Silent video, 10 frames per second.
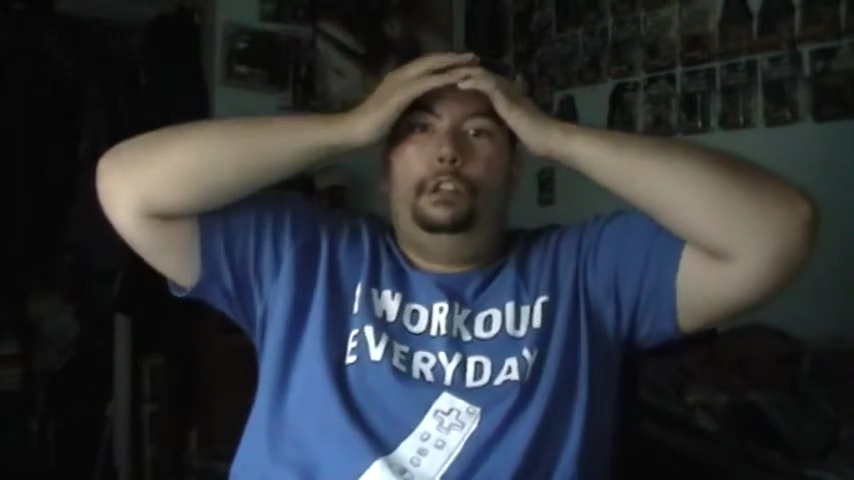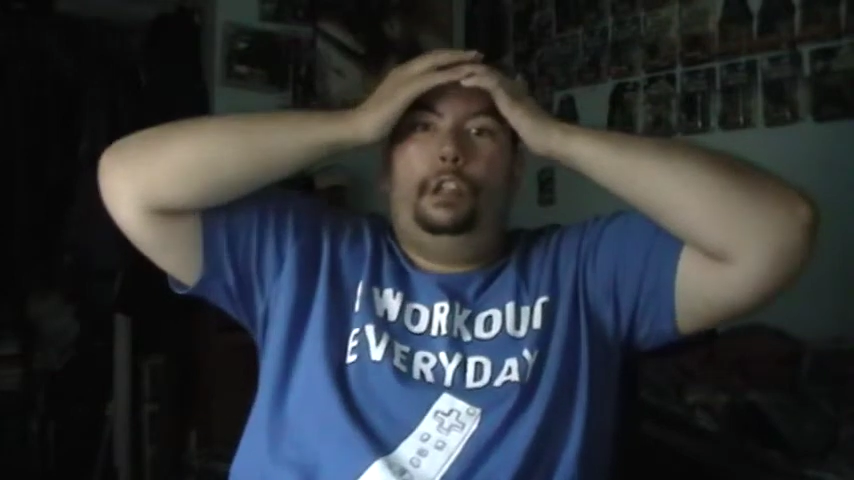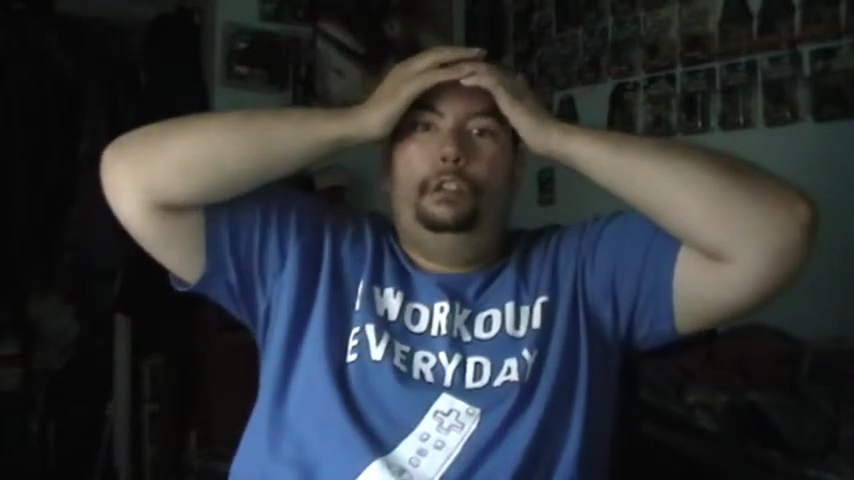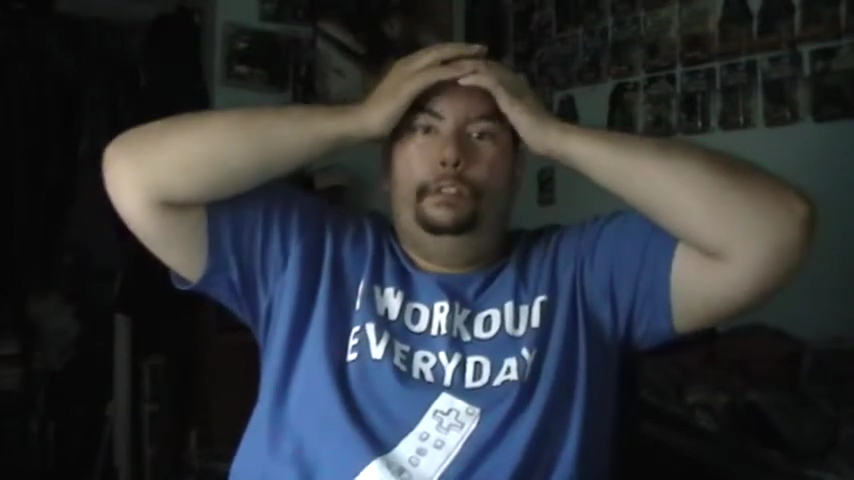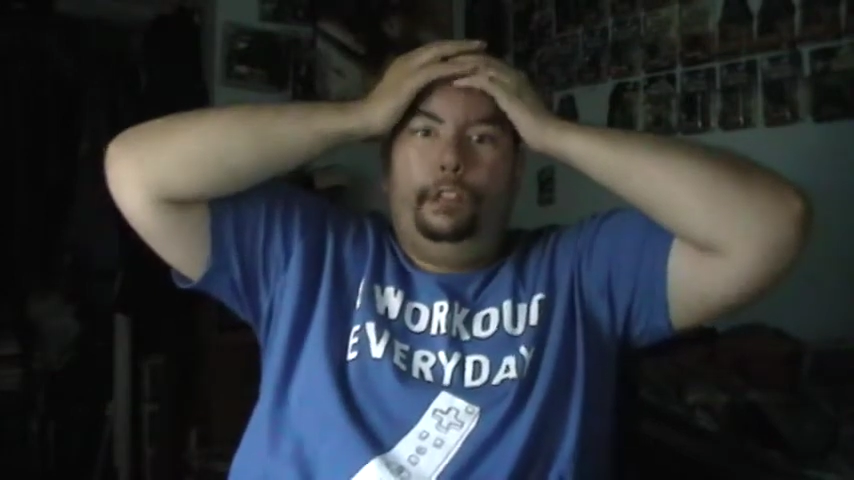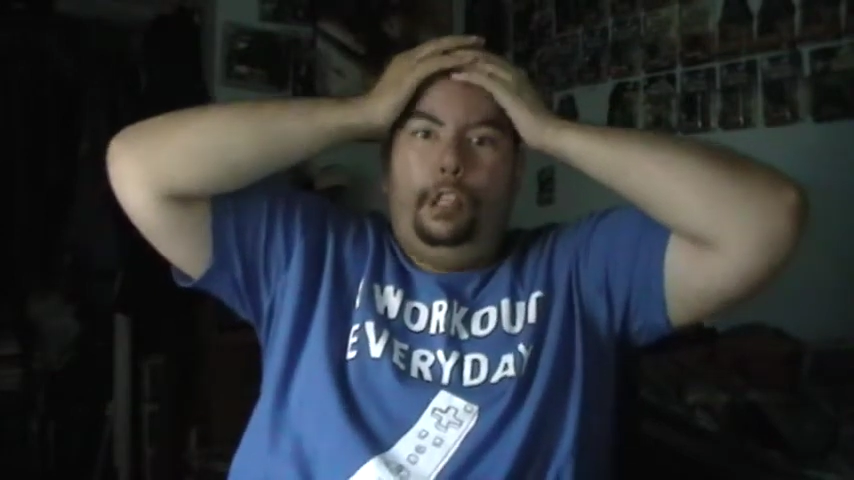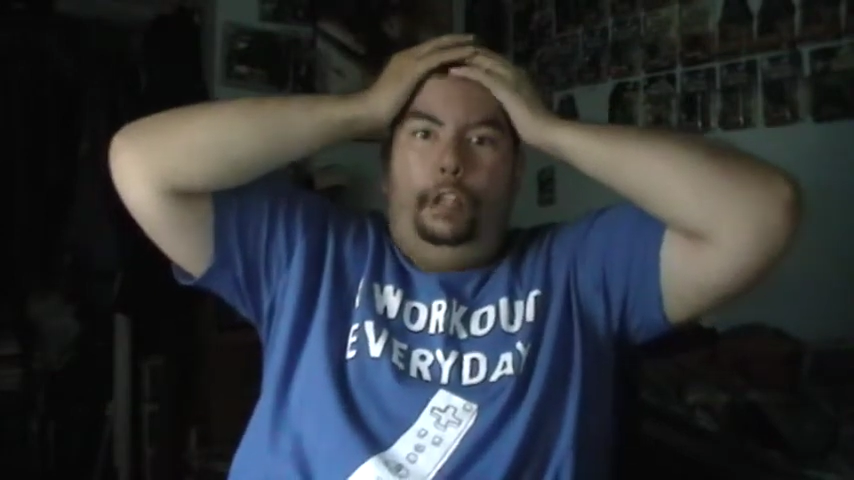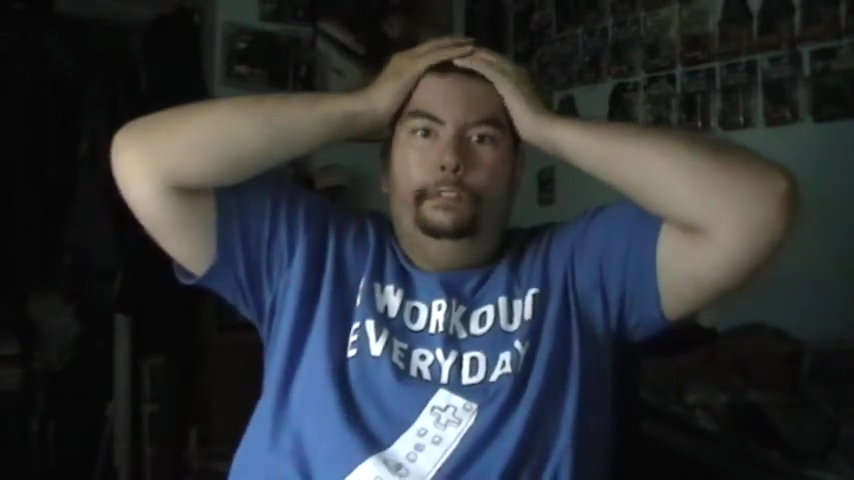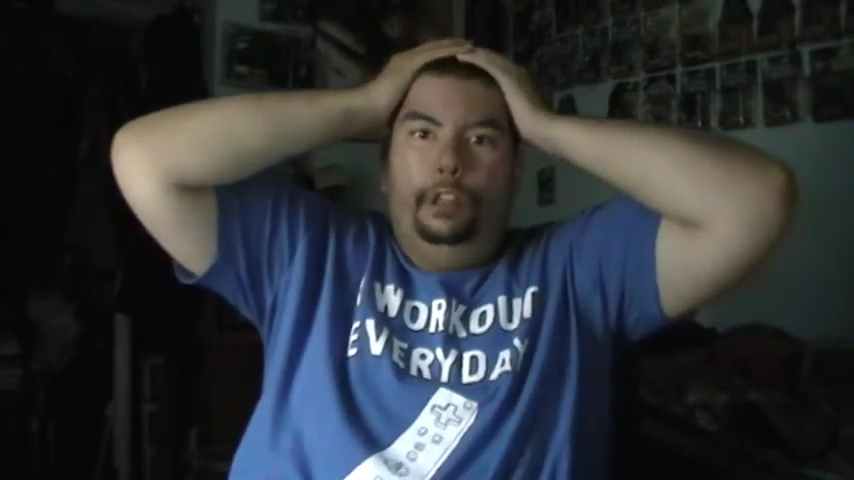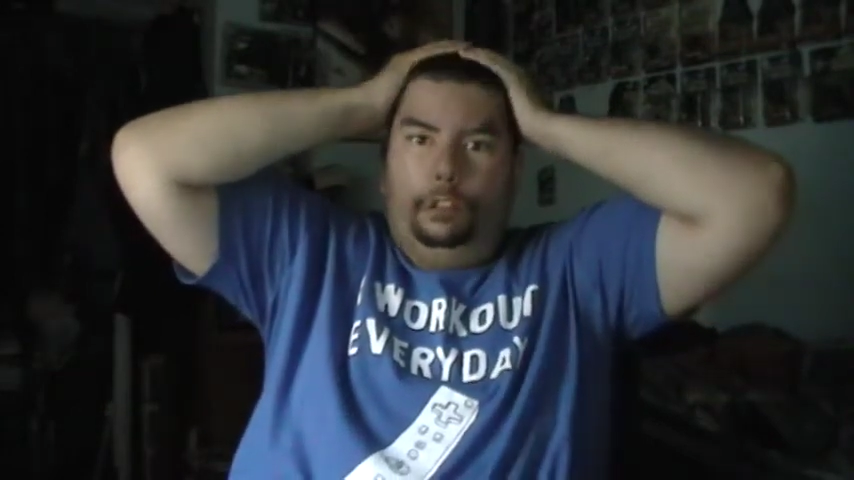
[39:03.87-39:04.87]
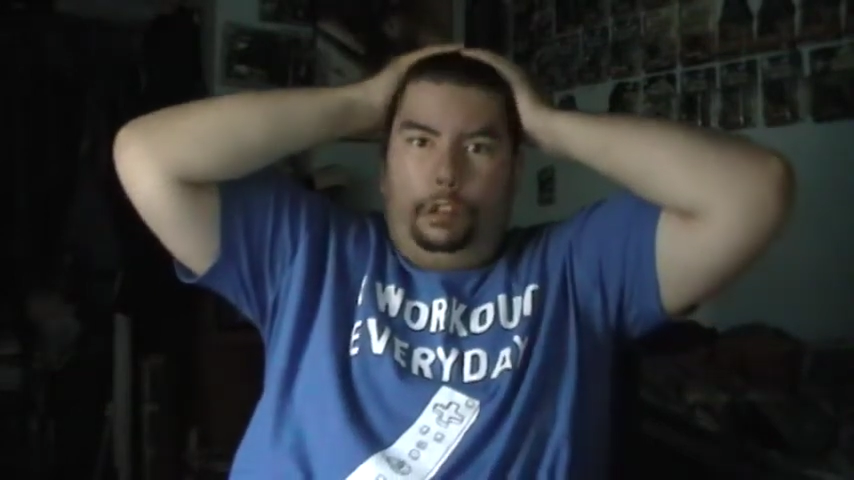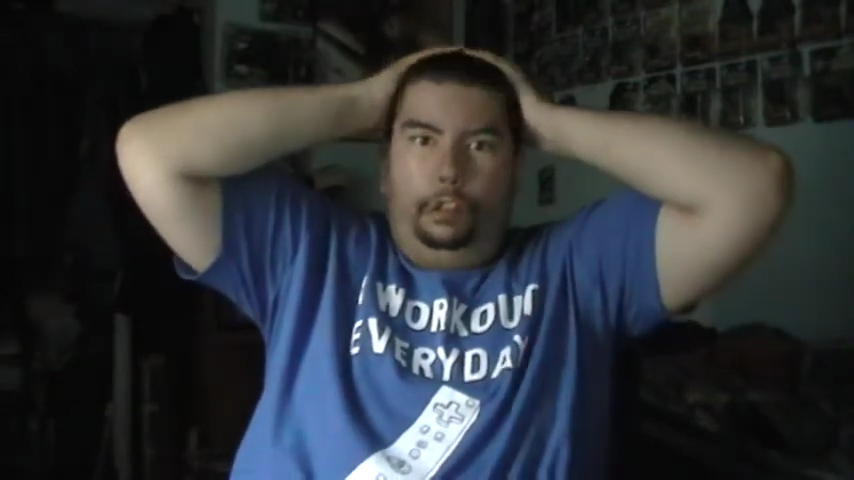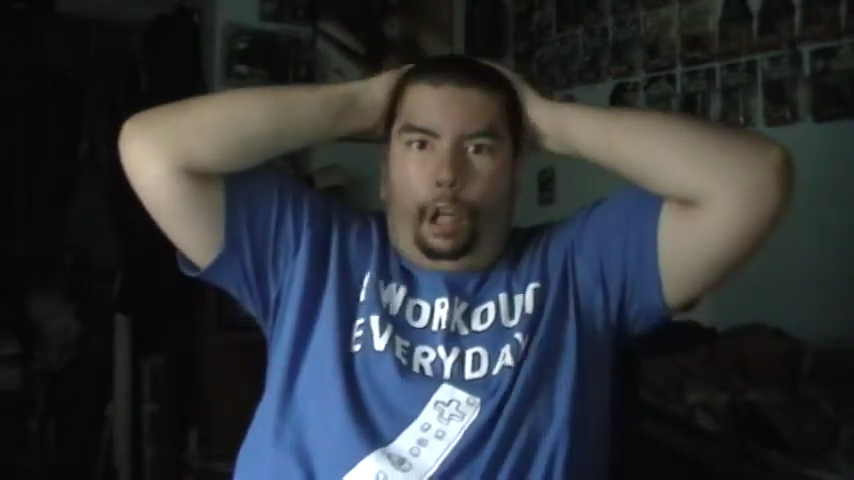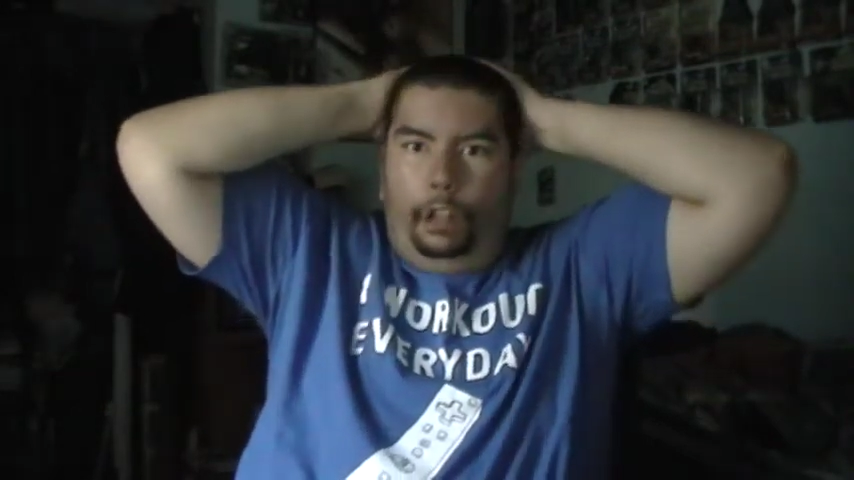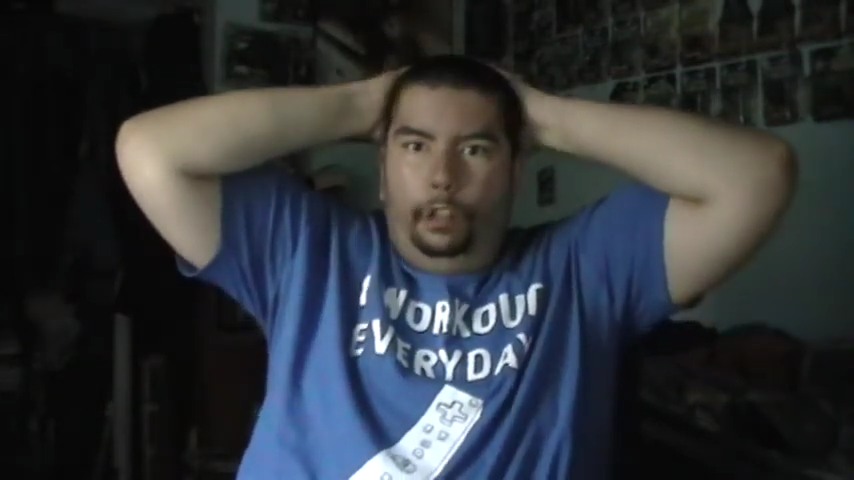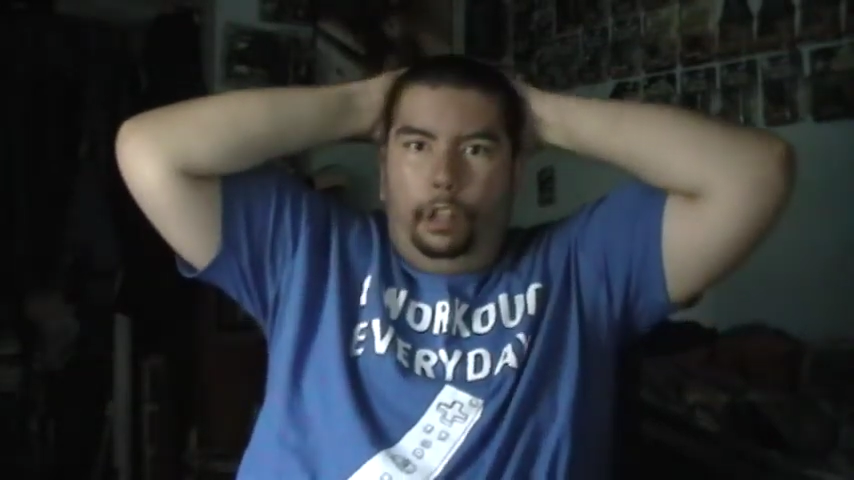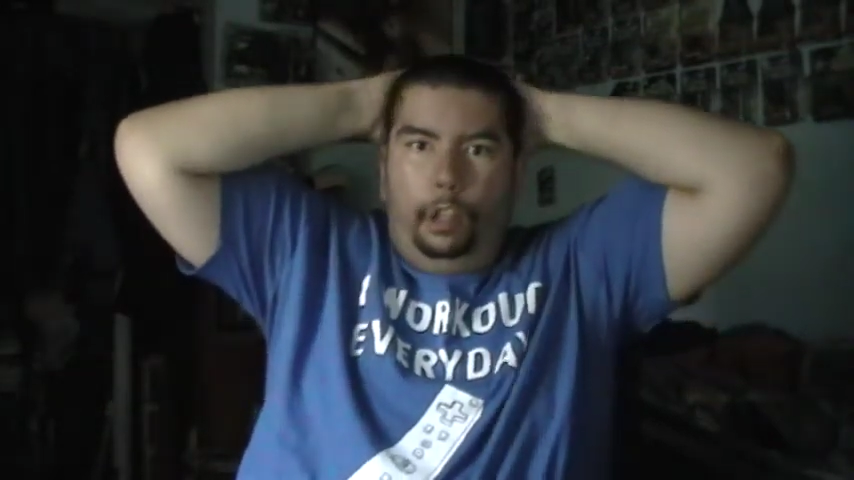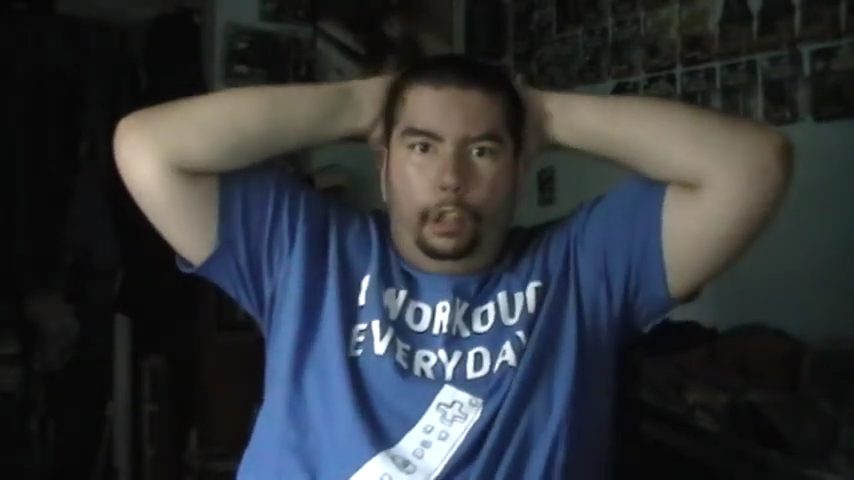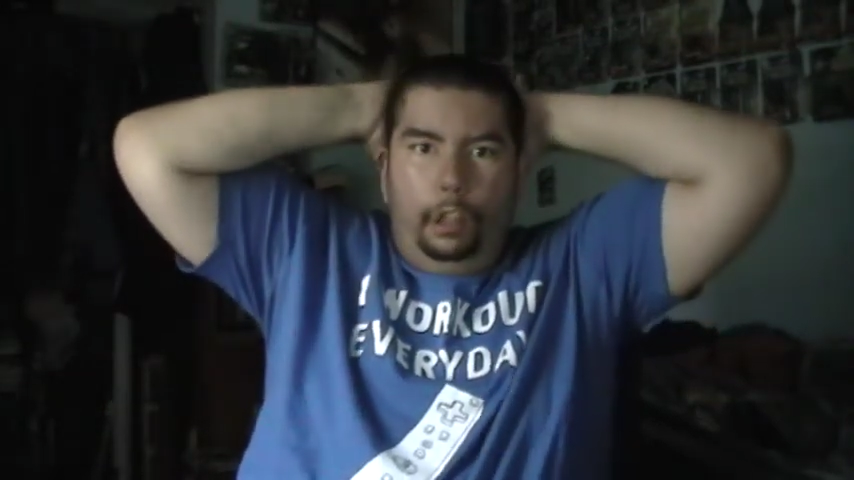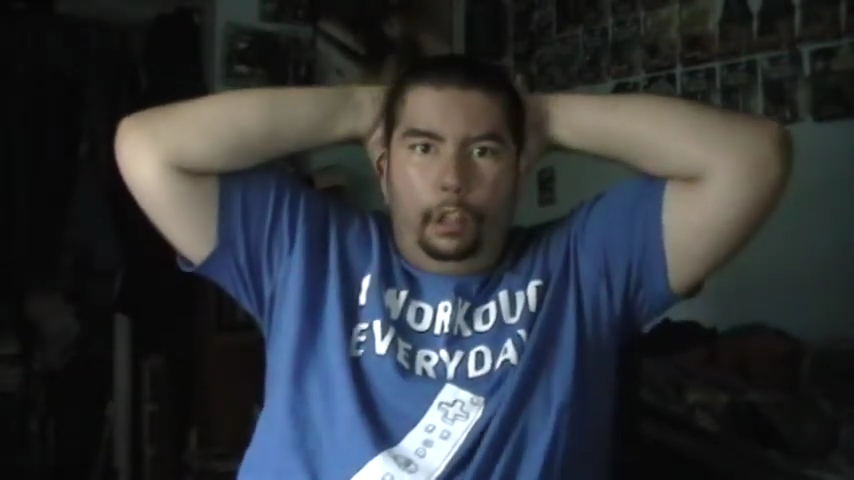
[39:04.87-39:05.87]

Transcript: is gonna be. I'm really sorry.